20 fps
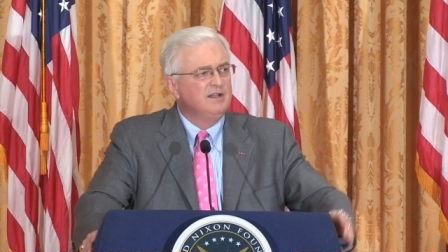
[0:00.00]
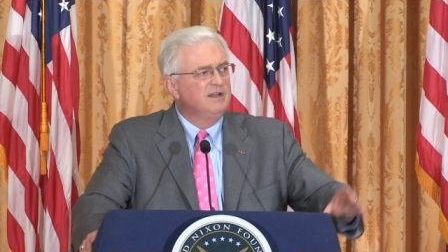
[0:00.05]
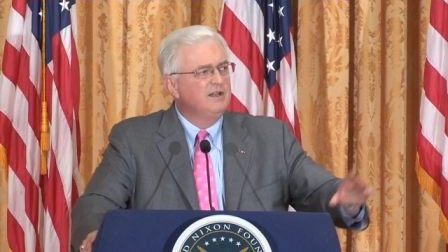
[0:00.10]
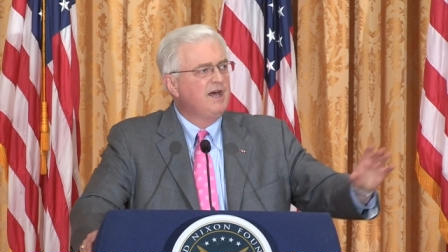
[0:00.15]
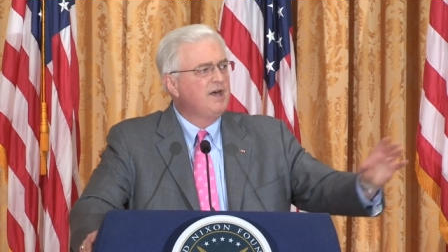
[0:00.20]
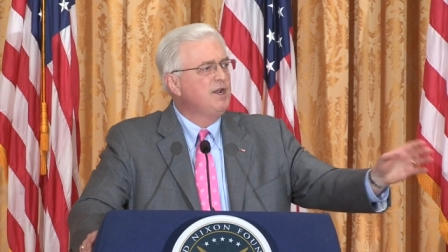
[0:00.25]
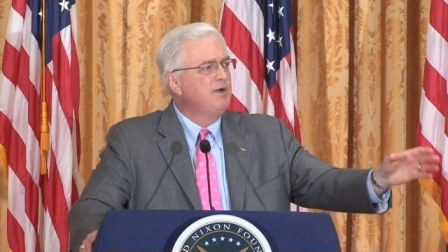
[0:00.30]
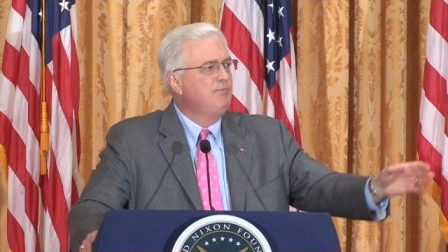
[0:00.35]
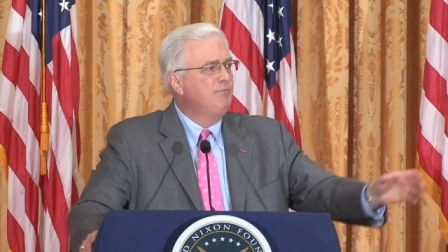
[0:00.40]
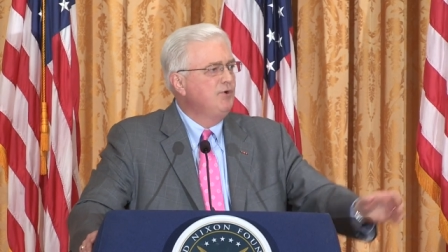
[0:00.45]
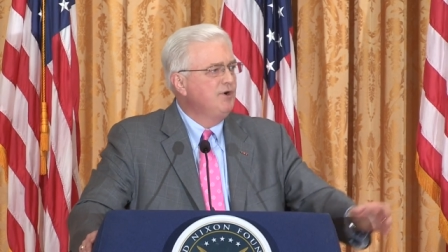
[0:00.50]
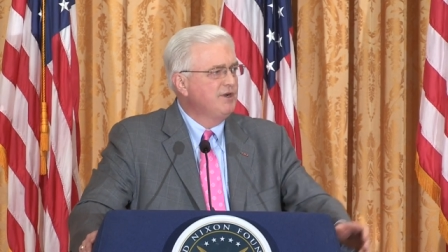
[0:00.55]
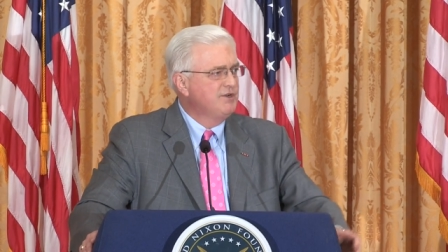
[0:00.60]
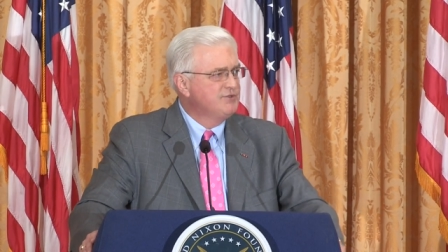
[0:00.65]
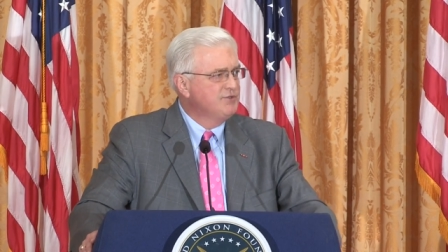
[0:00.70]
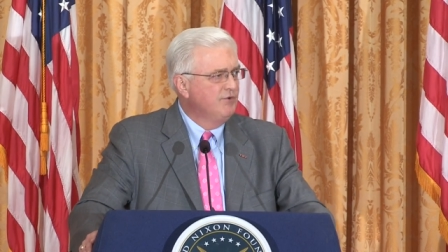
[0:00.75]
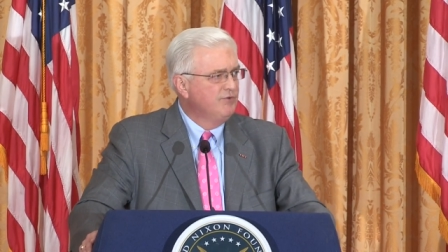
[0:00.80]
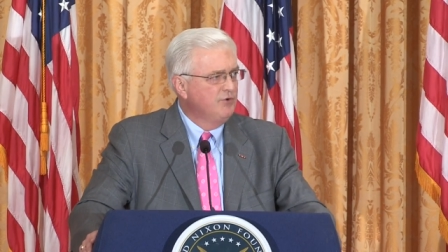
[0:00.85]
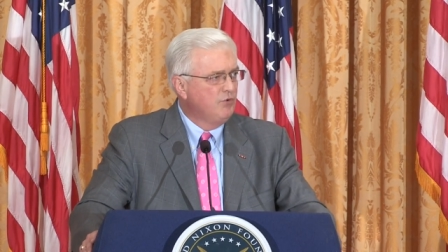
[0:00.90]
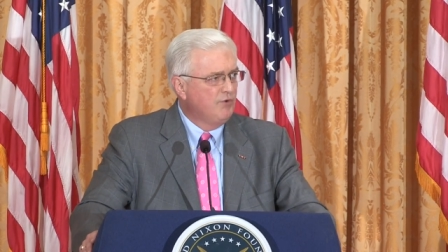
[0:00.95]
A lot of
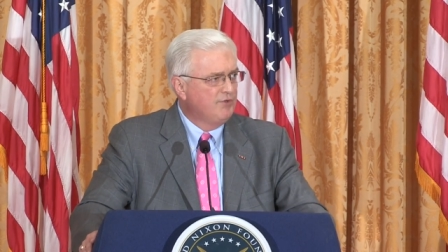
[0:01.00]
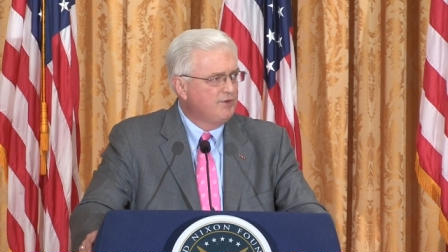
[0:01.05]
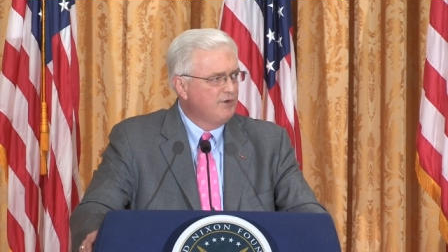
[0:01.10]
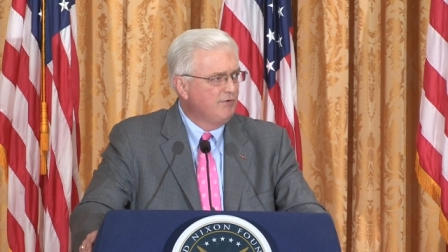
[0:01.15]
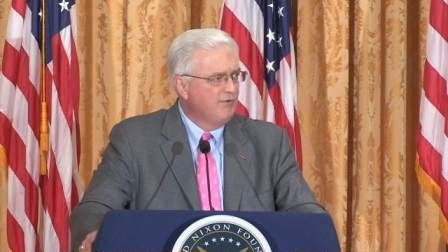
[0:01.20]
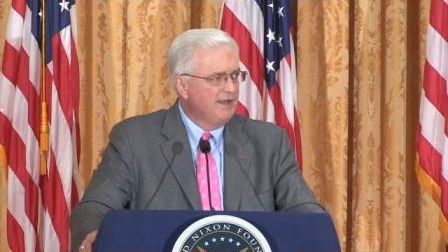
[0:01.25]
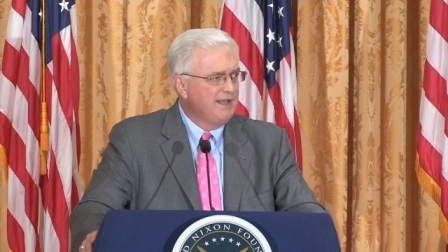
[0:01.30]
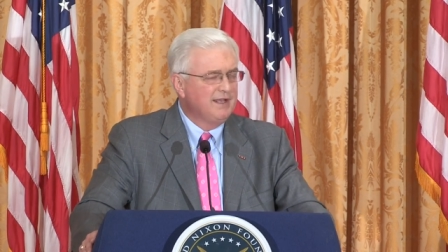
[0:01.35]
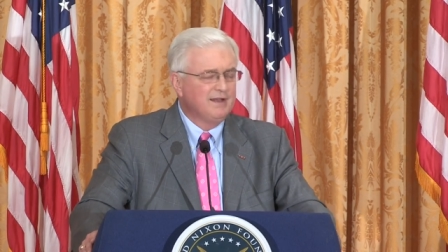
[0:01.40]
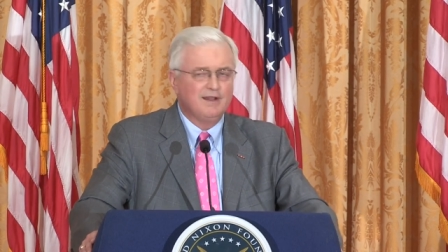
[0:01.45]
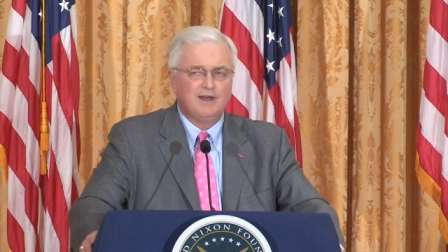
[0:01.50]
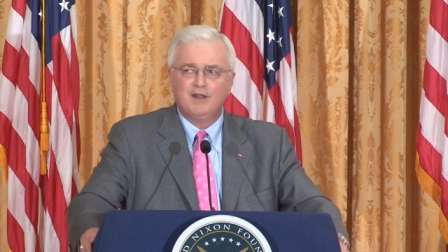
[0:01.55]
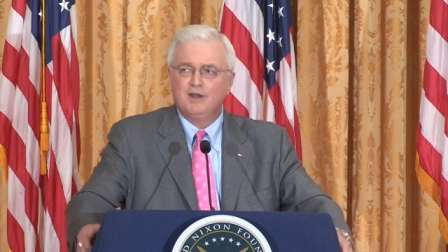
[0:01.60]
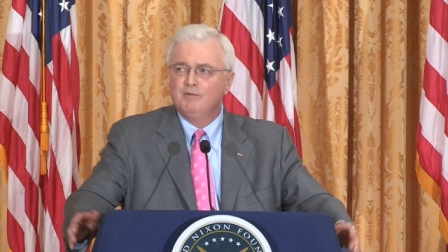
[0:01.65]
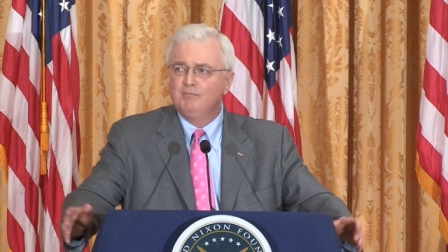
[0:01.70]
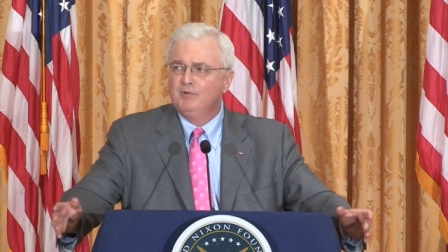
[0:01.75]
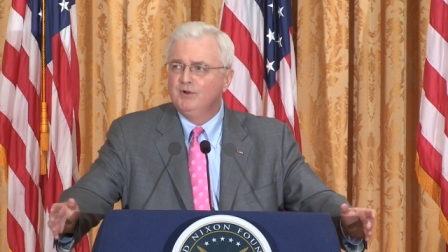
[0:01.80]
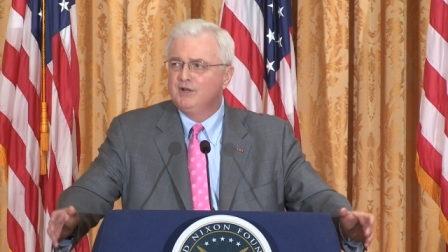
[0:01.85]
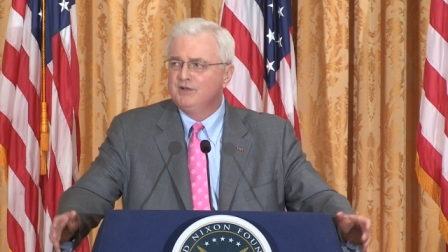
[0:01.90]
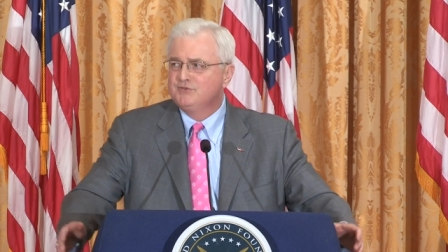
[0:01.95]
books on North Korea, a lot
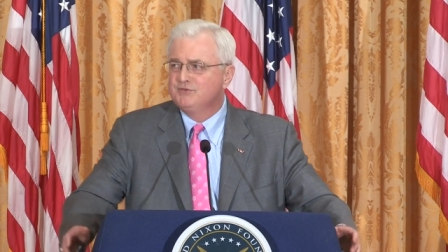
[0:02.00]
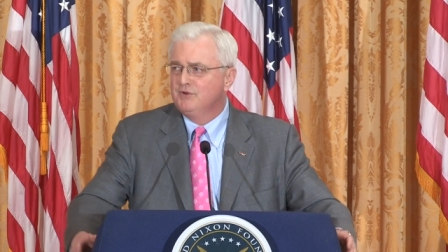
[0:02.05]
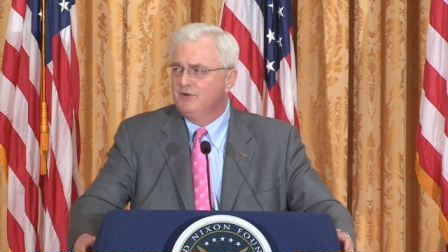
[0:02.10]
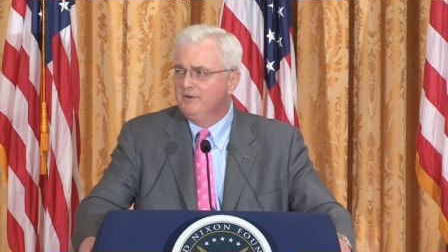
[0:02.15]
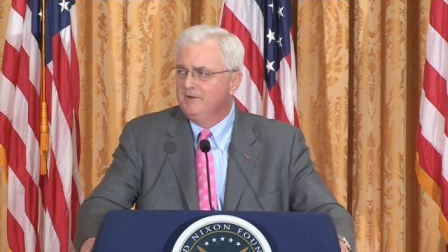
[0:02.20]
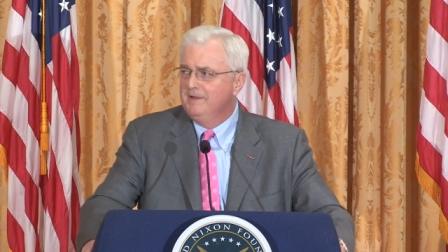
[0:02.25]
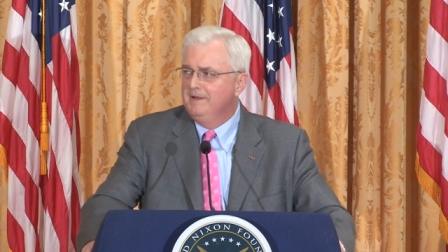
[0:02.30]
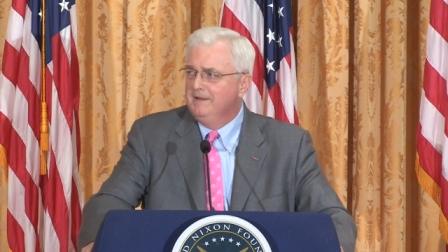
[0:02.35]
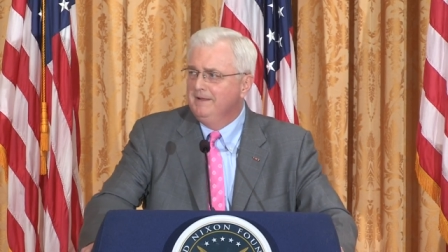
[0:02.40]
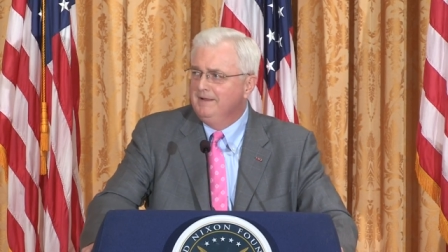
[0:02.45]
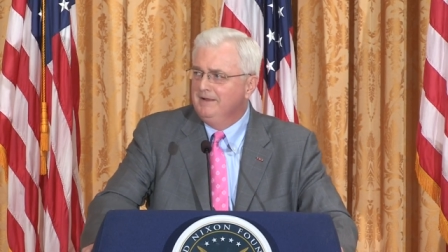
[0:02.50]
of books on,